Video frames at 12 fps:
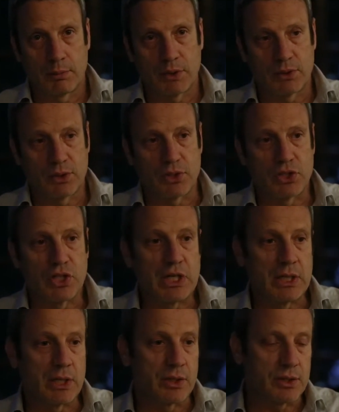because it's
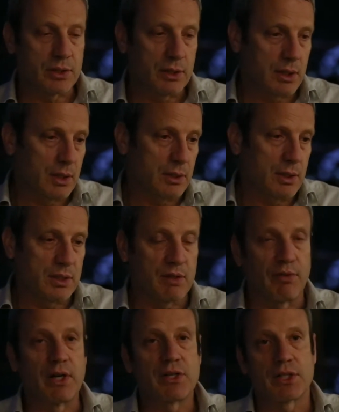seen as
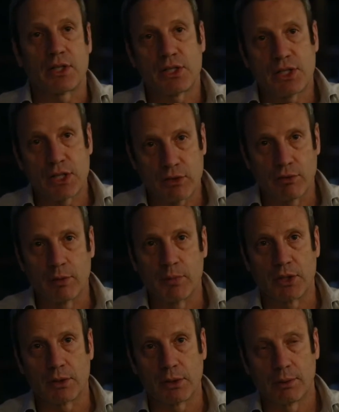a very successful
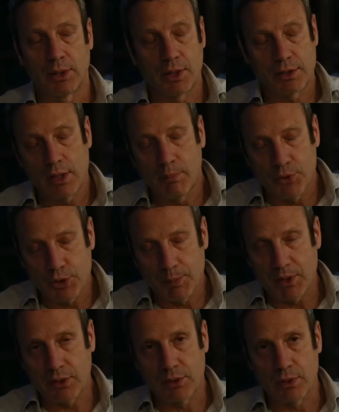model, and in some
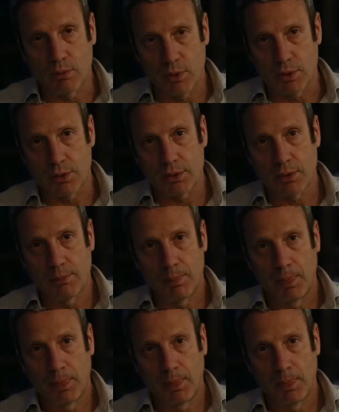respects it was.